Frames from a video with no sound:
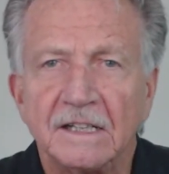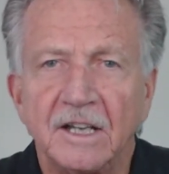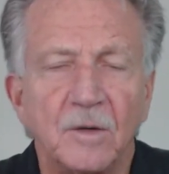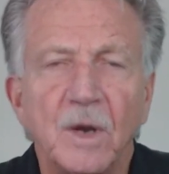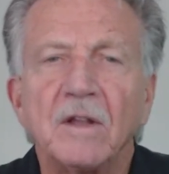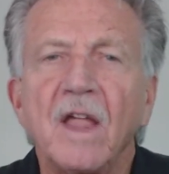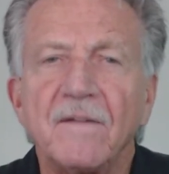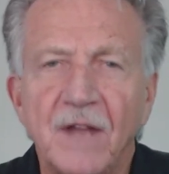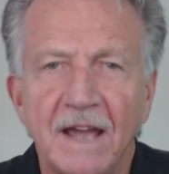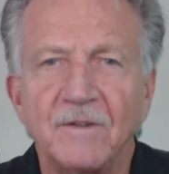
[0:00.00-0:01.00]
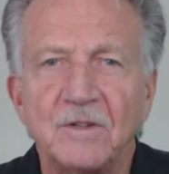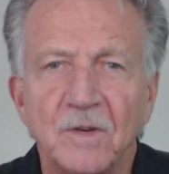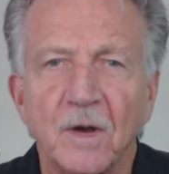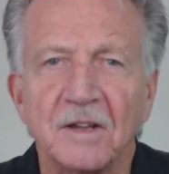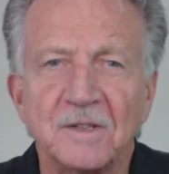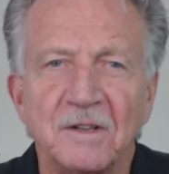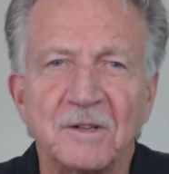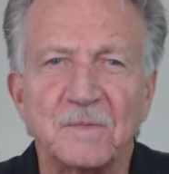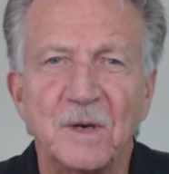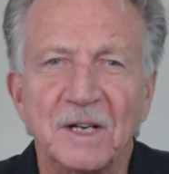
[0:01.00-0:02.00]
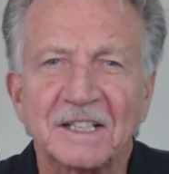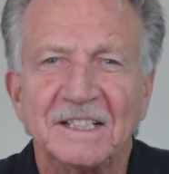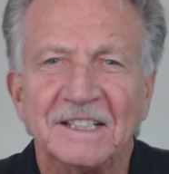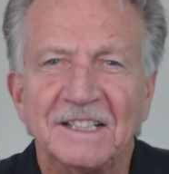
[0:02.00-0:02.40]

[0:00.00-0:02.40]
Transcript: We'd love to have you join us in this book.